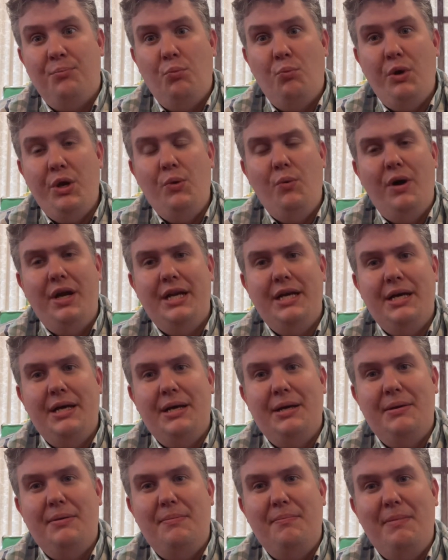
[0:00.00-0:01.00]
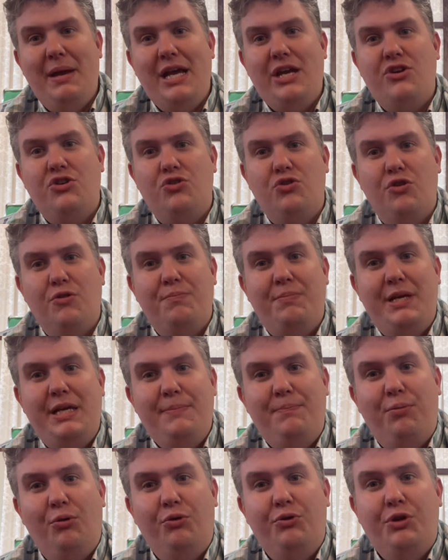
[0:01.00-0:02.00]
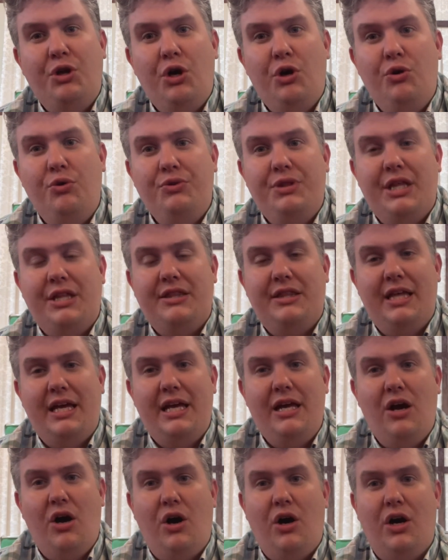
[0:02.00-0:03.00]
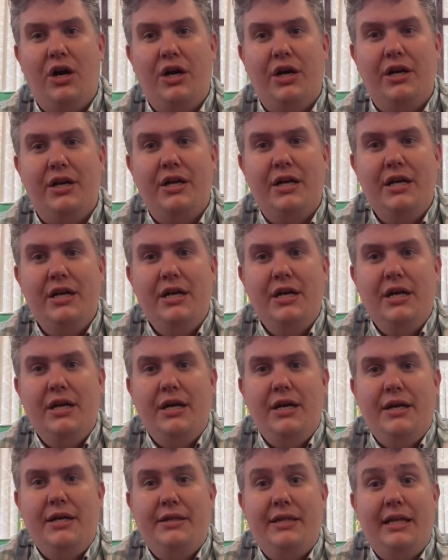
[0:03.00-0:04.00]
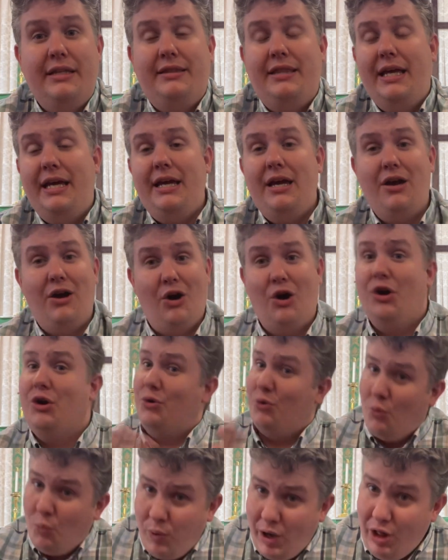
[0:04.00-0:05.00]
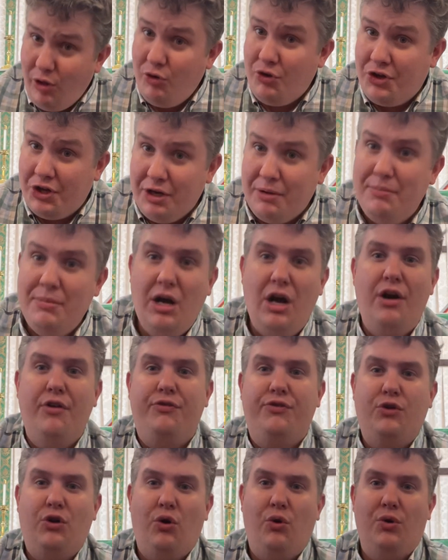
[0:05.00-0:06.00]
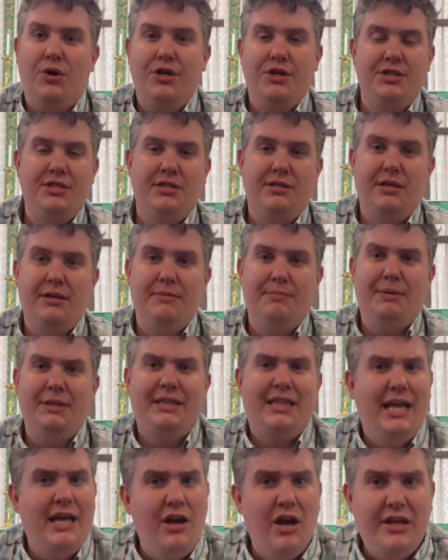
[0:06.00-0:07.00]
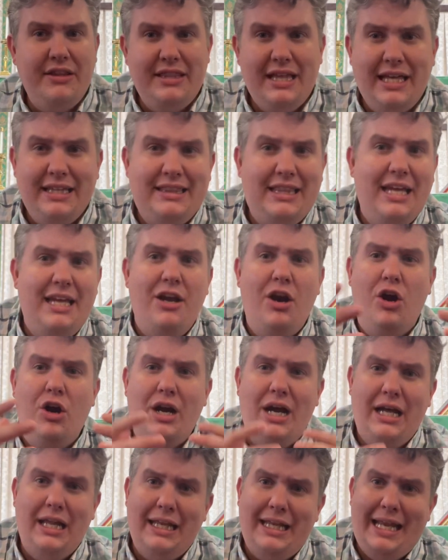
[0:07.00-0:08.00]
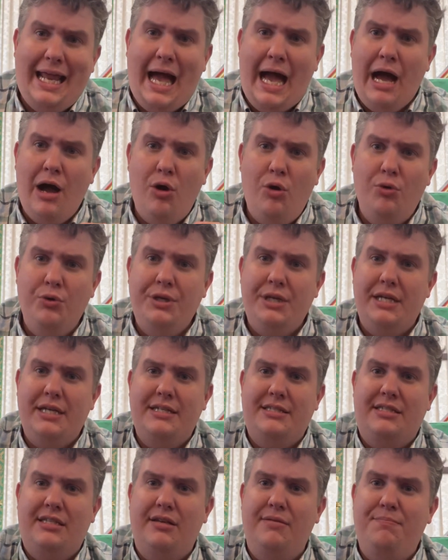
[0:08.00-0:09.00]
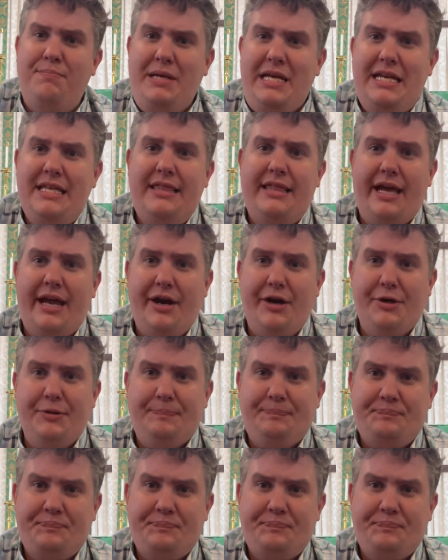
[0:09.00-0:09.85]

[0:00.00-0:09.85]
We want to make sure people know that they are welcome, of course, but that they are allowed to be there.